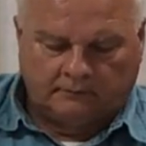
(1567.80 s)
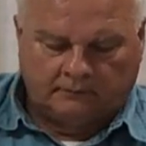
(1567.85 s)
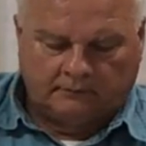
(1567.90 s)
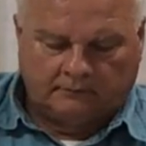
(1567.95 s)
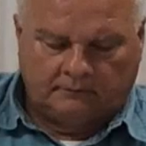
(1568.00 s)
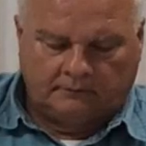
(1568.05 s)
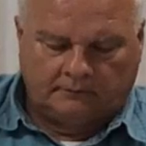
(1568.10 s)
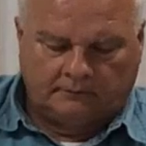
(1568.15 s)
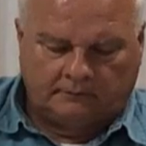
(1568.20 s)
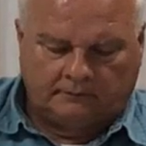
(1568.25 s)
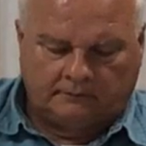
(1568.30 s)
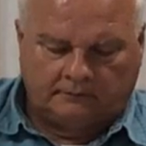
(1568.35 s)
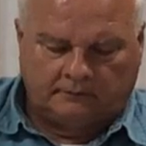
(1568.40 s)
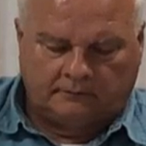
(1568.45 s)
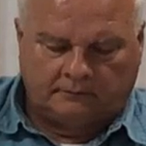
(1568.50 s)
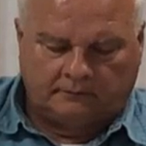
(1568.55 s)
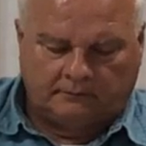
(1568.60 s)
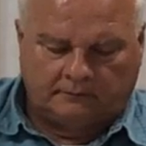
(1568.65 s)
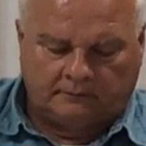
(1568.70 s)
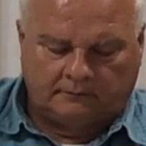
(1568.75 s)

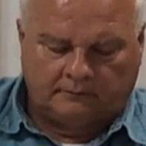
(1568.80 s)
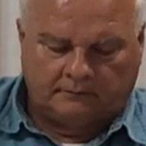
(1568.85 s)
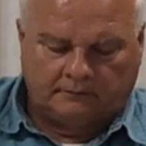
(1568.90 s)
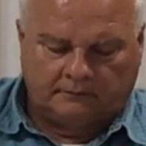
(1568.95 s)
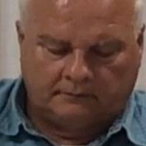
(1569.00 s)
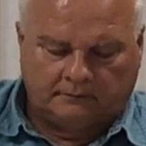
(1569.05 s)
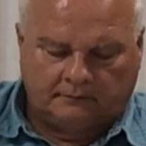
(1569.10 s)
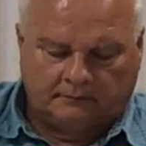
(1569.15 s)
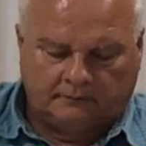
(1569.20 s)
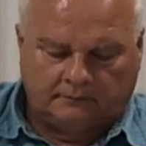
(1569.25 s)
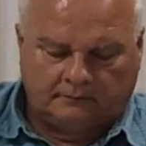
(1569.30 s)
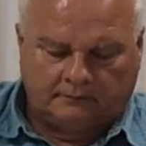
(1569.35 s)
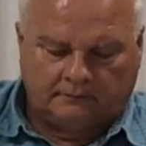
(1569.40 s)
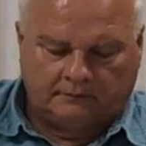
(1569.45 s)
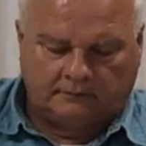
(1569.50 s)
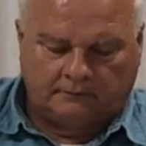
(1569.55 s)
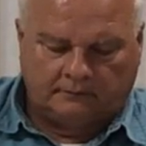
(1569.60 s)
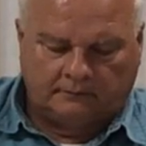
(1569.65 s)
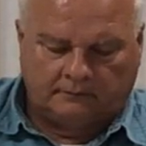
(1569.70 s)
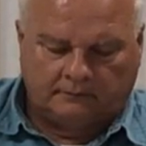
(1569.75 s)

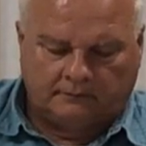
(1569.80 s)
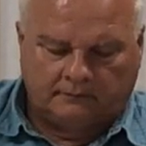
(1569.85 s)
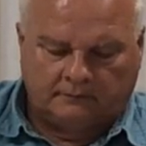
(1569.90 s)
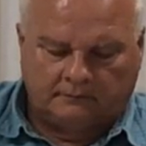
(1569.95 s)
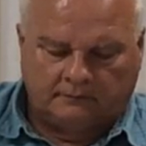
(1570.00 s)
(not speaking)